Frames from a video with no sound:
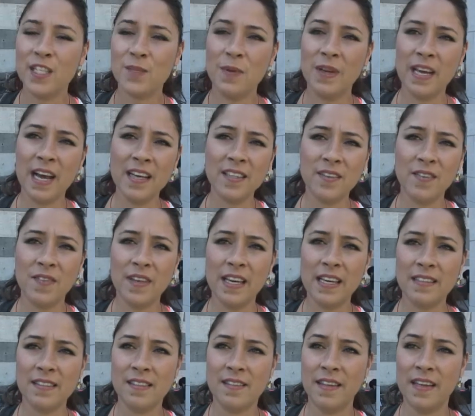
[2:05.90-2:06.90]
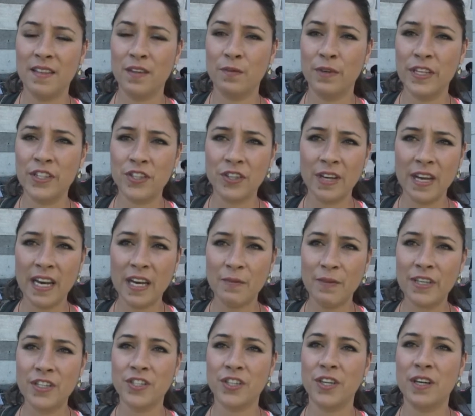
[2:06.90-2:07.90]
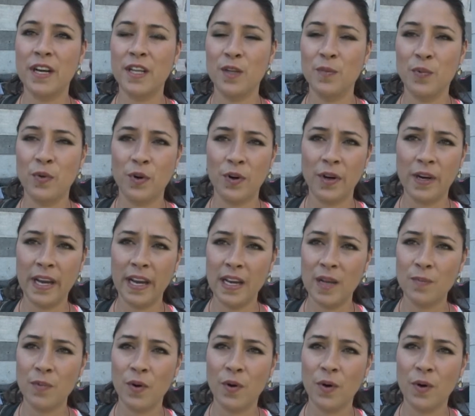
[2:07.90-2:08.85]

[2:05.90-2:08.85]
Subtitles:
It's because of this that the rich are getting richer and the poor are getting